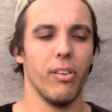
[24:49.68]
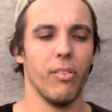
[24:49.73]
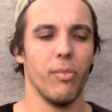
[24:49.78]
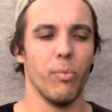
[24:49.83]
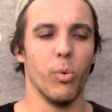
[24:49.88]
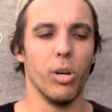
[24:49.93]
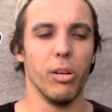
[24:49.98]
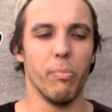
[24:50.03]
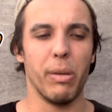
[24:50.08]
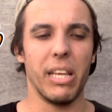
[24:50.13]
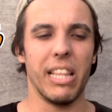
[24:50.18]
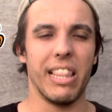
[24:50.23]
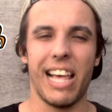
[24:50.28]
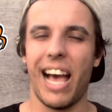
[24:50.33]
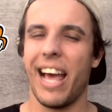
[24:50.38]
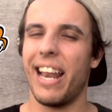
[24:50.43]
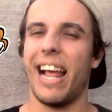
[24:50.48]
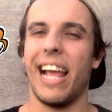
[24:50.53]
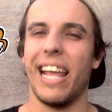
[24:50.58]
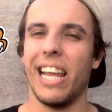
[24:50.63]
would be
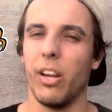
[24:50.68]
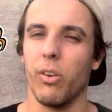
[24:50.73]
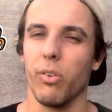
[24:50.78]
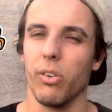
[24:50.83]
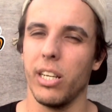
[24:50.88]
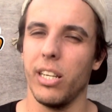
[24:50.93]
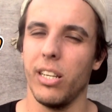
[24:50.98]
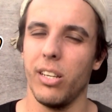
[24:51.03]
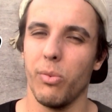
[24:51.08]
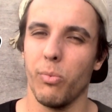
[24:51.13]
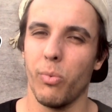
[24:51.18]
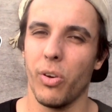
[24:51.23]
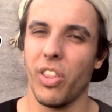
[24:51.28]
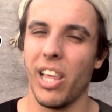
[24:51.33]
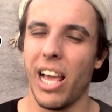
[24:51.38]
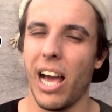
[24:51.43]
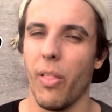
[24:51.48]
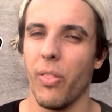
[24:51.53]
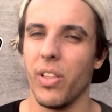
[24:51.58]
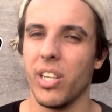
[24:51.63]
that angry with
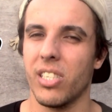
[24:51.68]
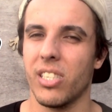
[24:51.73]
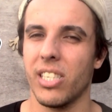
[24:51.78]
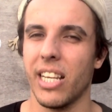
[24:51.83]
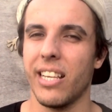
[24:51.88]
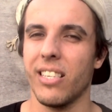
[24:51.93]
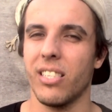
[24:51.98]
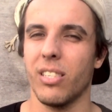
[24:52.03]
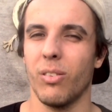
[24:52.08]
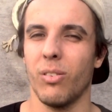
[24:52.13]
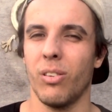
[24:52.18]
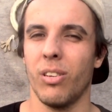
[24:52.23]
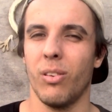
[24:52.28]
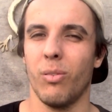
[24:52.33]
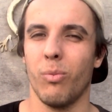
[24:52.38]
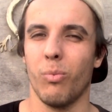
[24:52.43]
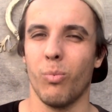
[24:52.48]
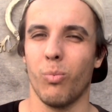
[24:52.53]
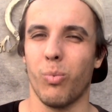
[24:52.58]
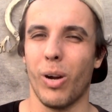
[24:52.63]
how this season
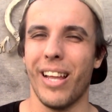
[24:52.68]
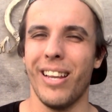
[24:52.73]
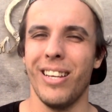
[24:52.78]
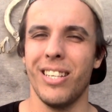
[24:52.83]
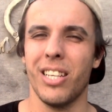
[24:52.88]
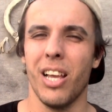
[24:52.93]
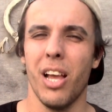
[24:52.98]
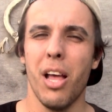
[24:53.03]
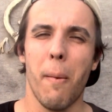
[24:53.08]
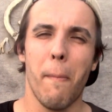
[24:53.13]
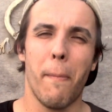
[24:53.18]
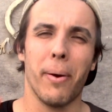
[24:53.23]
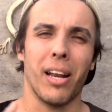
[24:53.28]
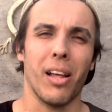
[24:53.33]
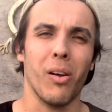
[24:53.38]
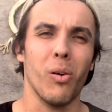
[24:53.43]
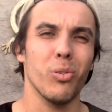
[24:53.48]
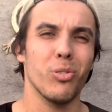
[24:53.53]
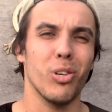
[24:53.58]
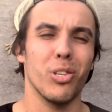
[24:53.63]
went, but I
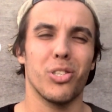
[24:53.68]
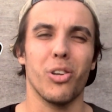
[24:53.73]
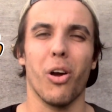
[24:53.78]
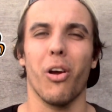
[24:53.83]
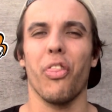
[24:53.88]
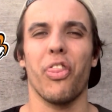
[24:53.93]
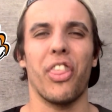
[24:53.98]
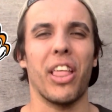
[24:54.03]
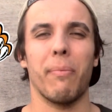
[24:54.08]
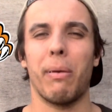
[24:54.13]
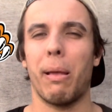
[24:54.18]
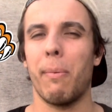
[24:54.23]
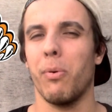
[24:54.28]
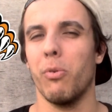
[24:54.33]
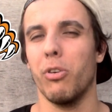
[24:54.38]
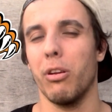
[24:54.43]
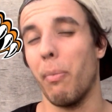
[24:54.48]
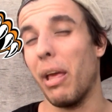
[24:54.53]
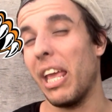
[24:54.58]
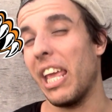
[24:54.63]
also don't think people
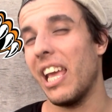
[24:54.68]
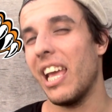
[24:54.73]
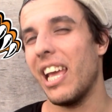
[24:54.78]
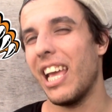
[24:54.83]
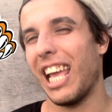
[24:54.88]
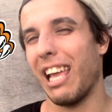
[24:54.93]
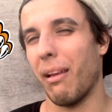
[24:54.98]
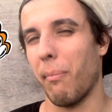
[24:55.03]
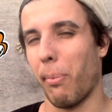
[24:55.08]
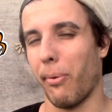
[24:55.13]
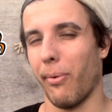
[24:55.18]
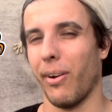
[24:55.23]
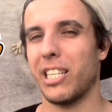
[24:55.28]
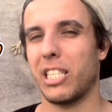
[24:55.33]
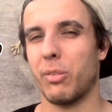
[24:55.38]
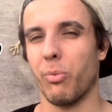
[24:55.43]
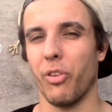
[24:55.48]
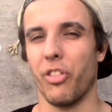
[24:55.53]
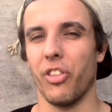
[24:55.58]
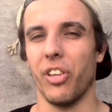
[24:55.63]
would be
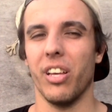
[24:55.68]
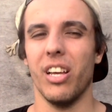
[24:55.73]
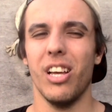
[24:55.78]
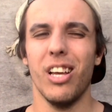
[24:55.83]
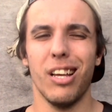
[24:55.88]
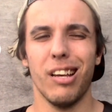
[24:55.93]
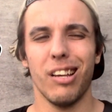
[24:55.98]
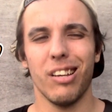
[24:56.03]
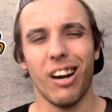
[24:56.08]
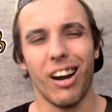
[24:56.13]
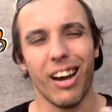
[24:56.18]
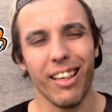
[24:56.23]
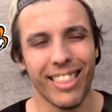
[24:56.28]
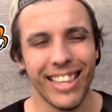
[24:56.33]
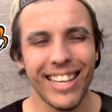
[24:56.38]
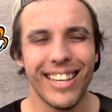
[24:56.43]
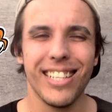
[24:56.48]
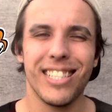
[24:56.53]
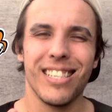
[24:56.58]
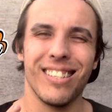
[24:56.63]
impressed with it. I
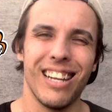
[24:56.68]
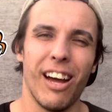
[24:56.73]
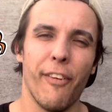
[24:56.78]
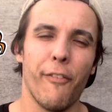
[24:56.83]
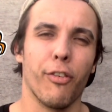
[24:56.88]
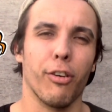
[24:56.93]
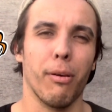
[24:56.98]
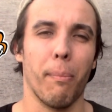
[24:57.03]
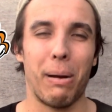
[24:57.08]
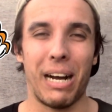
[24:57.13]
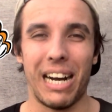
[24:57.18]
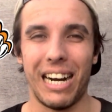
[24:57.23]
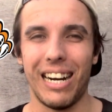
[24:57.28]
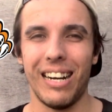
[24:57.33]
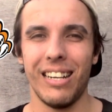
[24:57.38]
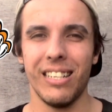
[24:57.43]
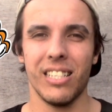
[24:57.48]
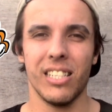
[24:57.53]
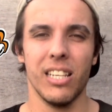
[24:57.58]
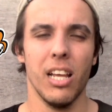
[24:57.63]
think it's enough for a
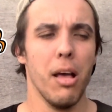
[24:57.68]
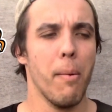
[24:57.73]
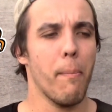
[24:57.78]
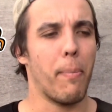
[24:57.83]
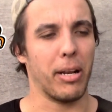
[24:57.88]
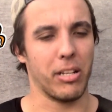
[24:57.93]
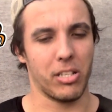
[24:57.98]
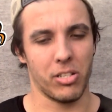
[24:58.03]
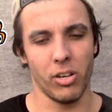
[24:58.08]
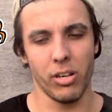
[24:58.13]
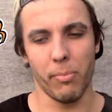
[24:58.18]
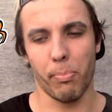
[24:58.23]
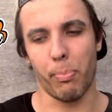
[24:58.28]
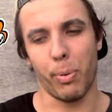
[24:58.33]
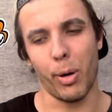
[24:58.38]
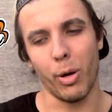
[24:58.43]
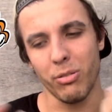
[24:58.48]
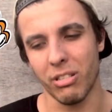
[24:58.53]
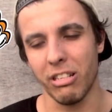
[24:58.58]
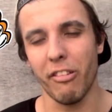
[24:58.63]
pass, but it's not a
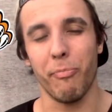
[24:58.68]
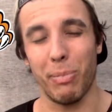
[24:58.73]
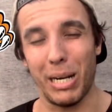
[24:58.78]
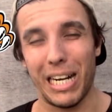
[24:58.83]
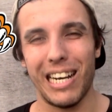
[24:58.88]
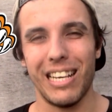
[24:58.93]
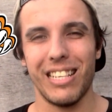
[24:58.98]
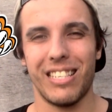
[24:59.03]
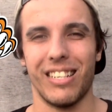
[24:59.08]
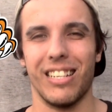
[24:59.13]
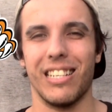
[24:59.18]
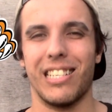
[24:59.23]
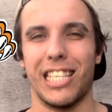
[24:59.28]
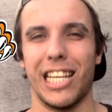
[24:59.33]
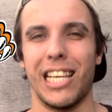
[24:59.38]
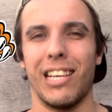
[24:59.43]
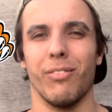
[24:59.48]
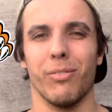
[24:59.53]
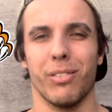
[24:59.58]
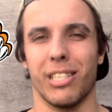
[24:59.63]
positive pass in a
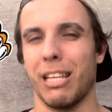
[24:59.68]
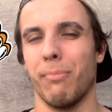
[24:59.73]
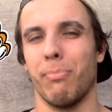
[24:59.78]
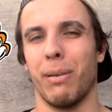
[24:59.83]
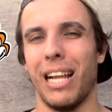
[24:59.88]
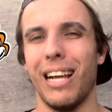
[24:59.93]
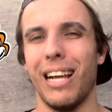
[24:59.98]
C or C+,